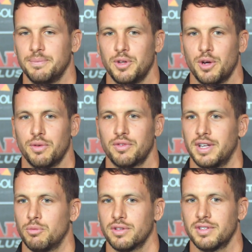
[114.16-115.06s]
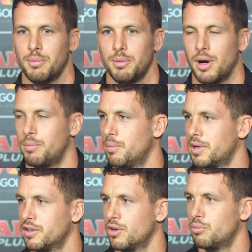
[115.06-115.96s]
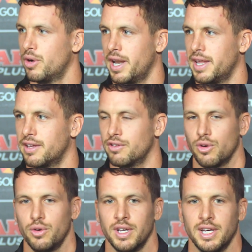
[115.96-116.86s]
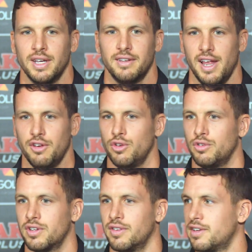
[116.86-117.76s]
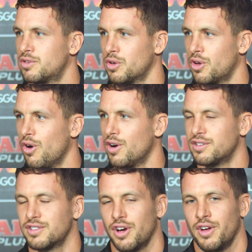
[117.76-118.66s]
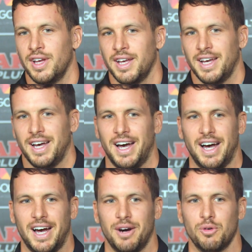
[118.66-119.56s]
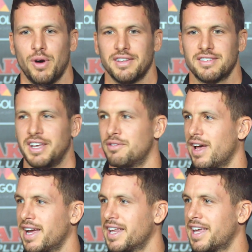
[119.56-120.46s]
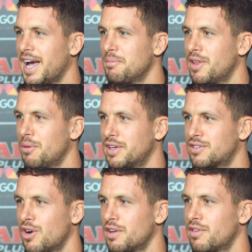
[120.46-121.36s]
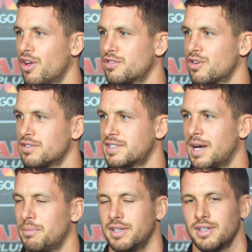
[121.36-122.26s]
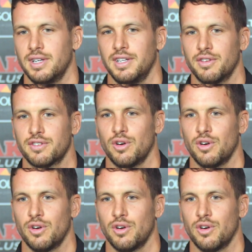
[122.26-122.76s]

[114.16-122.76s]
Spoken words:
We've seen what Sammy Palpepper can do, Brett Eddy can do, Dan Houston, these sort of guys. So we'll wait and see if they get a game, but they'll be exciting for those guys to come into the